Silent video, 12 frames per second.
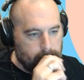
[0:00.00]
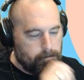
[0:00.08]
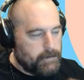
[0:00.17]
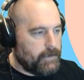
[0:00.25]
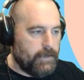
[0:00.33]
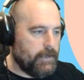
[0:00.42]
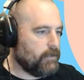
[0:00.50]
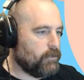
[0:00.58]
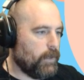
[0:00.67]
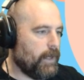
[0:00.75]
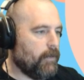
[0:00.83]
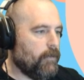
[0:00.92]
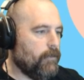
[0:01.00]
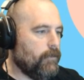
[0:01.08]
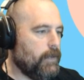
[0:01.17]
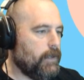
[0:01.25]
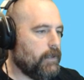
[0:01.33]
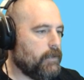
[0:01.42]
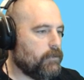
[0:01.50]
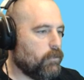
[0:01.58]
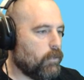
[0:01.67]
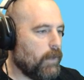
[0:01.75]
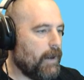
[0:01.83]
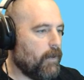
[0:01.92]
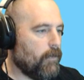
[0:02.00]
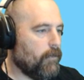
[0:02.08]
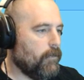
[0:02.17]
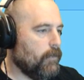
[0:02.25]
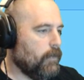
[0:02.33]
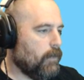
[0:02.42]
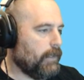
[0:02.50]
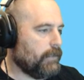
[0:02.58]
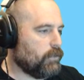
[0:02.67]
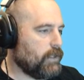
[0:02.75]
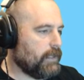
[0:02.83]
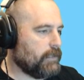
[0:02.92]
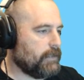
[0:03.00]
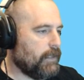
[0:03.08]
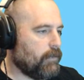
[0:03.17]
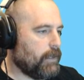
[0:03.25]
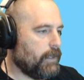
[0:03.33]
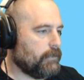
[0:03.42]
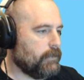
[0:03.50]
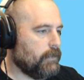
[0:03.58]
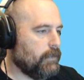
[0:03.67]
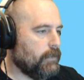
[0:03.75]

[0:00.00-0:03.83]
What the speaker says: But it is rare. It is rare. Alright, so check this out, guys.